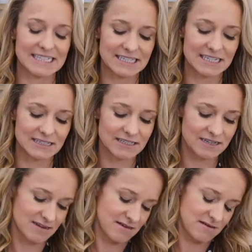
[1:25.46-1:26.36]
these.
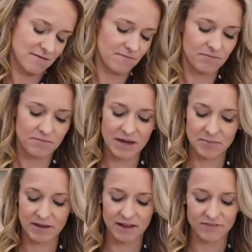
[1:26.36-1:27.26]
Make
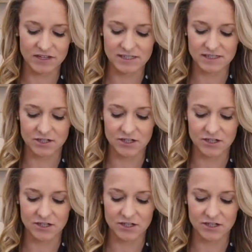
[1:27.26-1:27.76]
my life easier